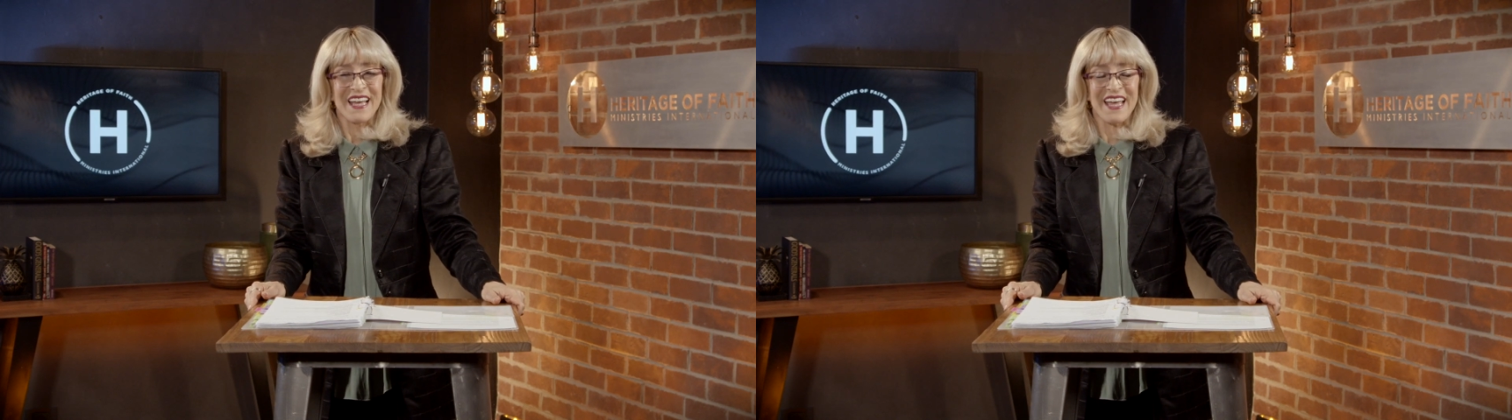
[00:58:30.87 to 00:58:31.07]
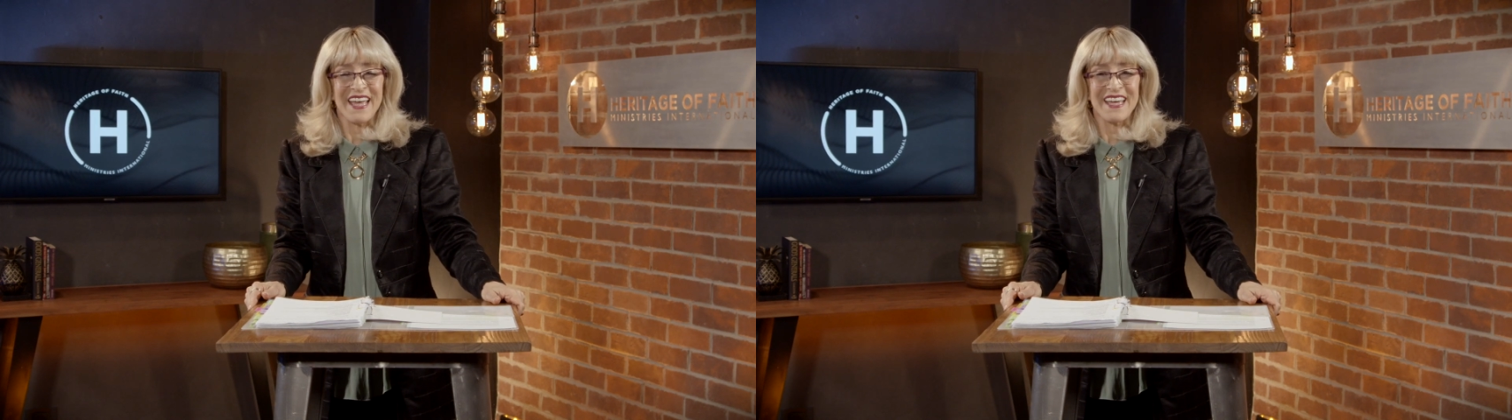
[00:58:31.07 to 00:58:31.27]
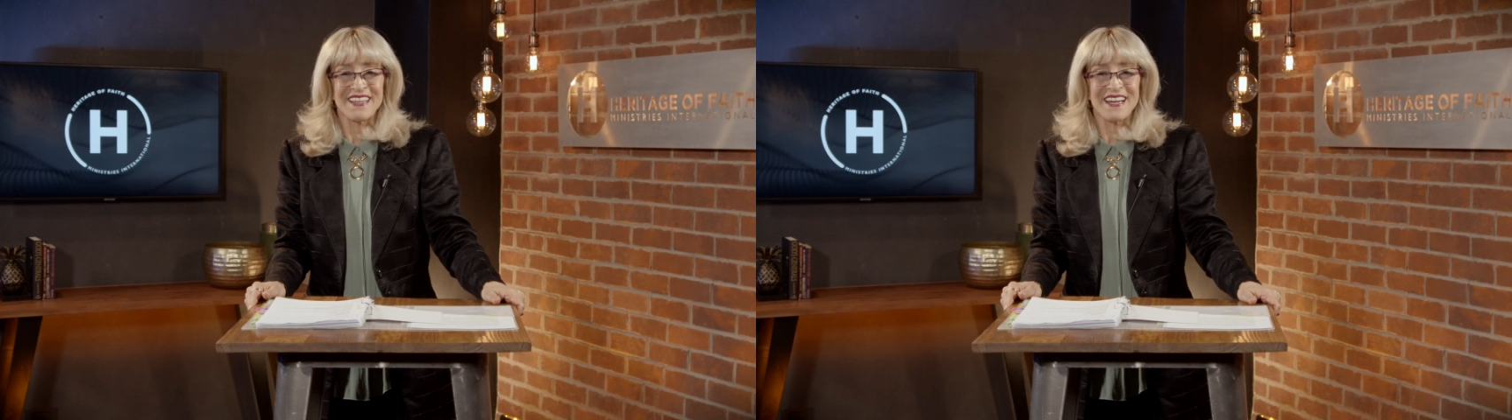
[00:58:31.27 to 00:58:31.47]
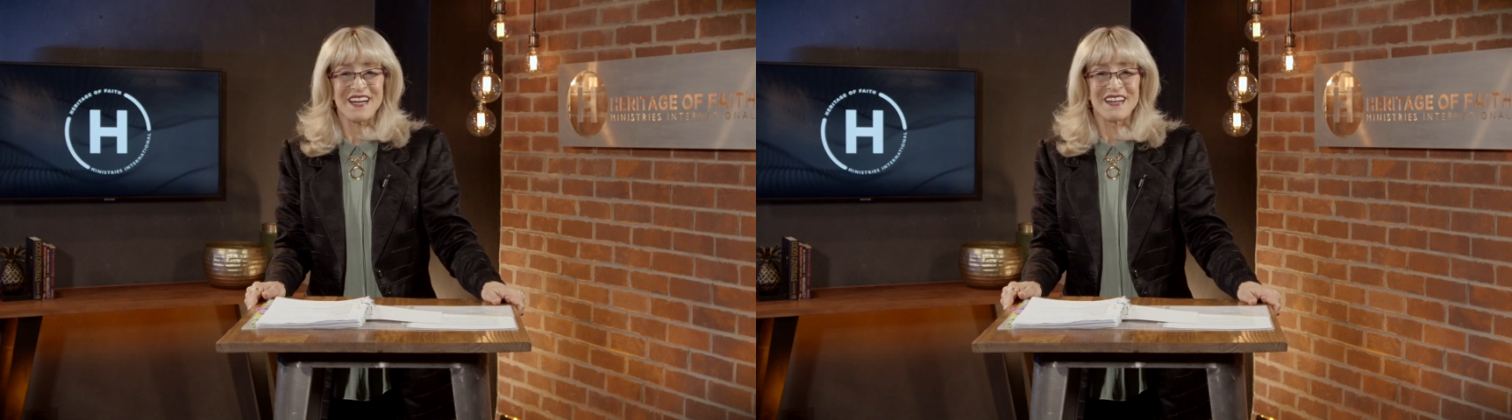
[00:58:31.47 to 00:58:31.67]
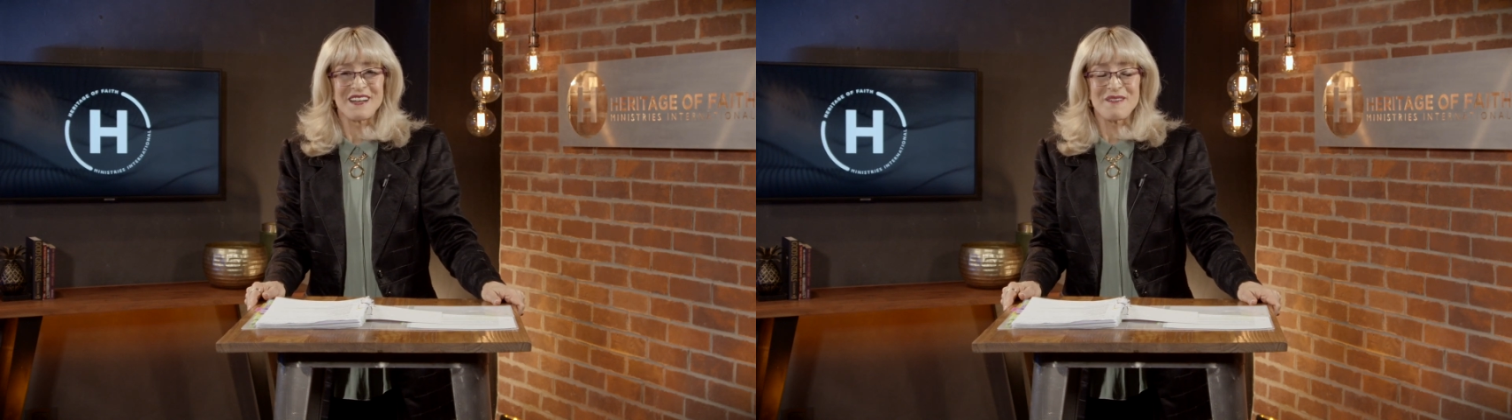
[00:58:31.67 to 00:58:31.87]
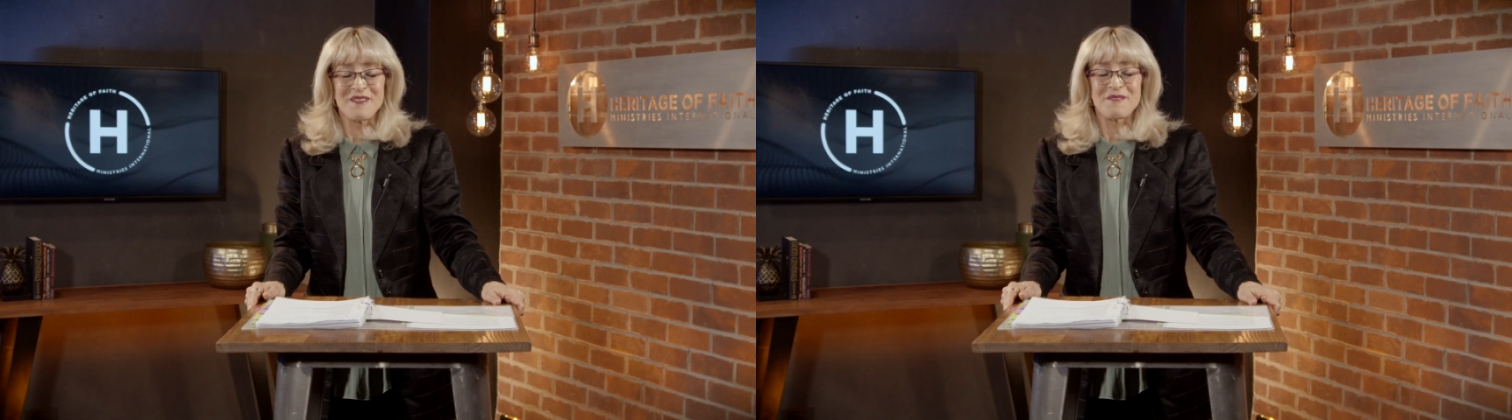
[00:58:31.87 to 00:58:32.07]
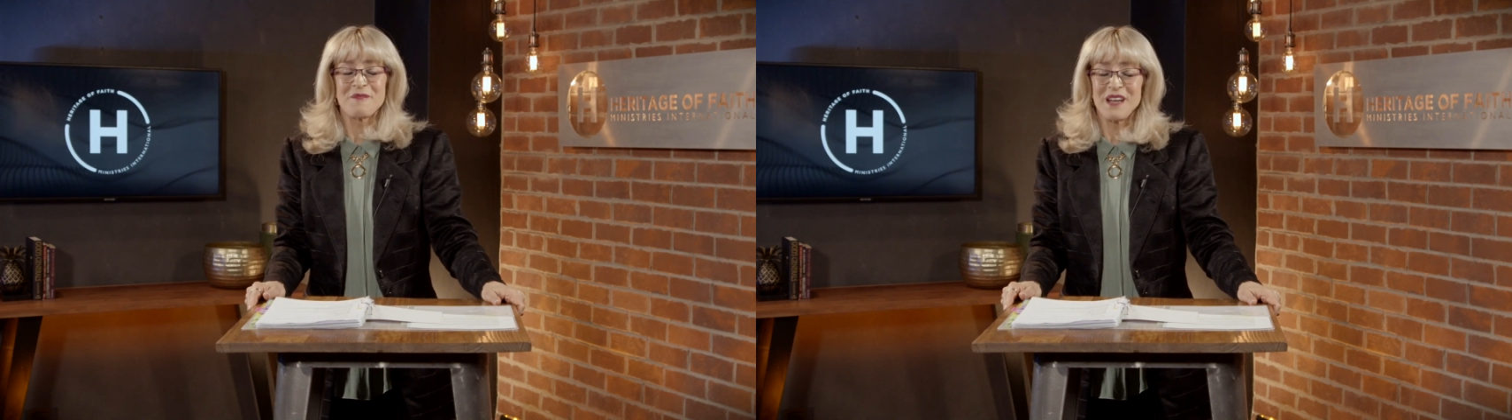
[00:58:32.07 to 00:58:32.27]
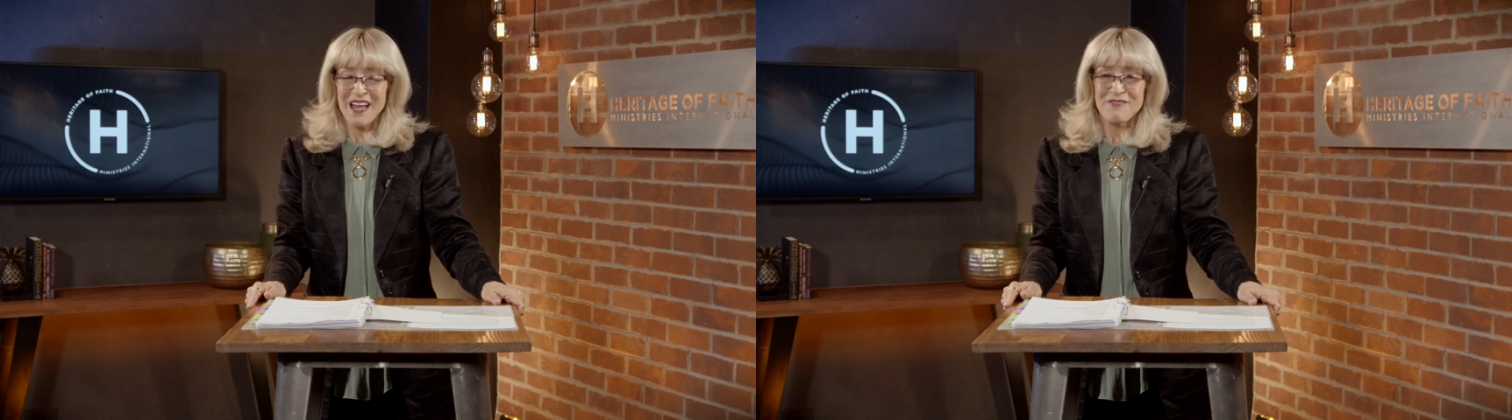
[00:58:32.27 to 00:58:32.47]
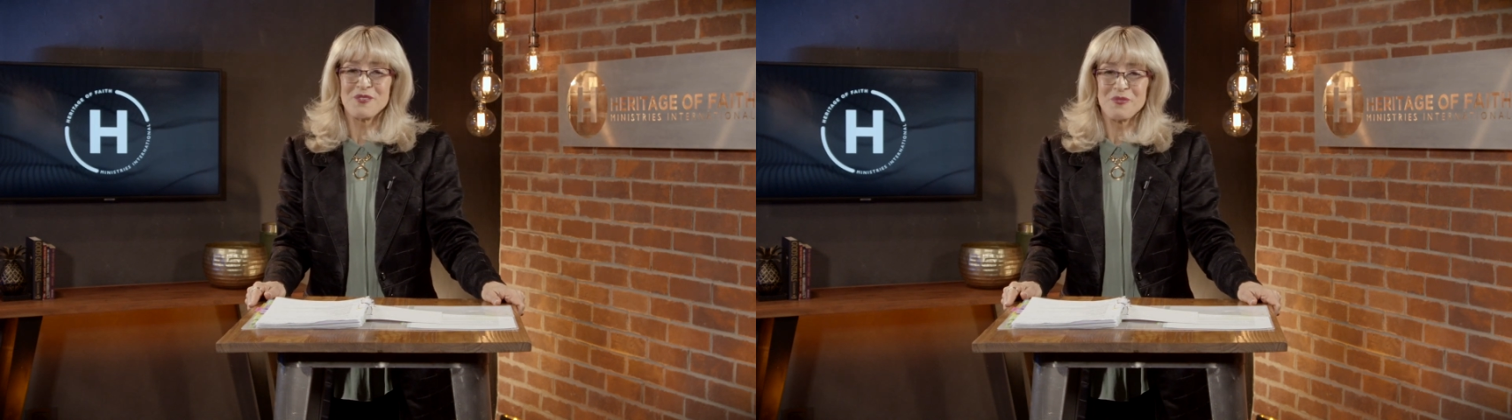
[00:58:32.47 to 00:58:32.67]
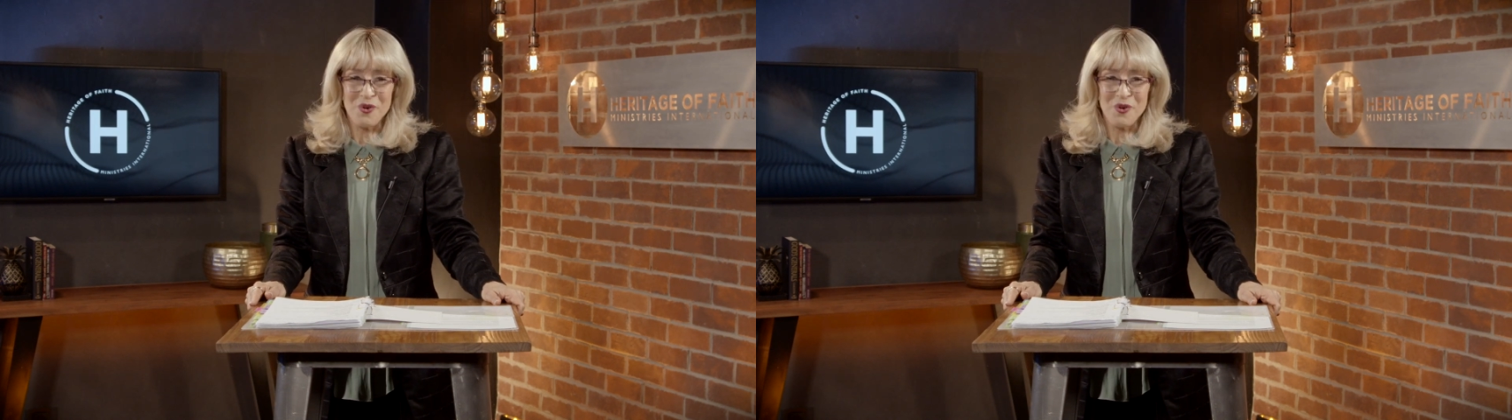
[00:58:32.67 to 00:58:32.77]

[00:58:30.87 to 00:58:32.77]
And we love you